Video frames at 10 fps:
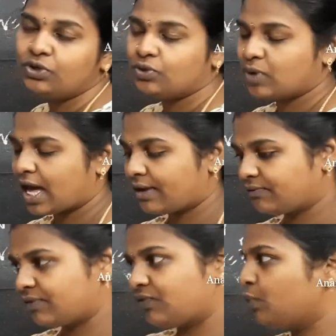You have
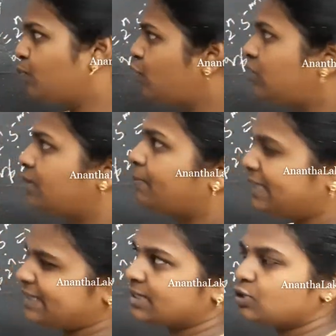a few more
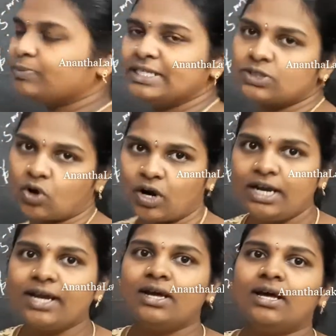bits to be solved.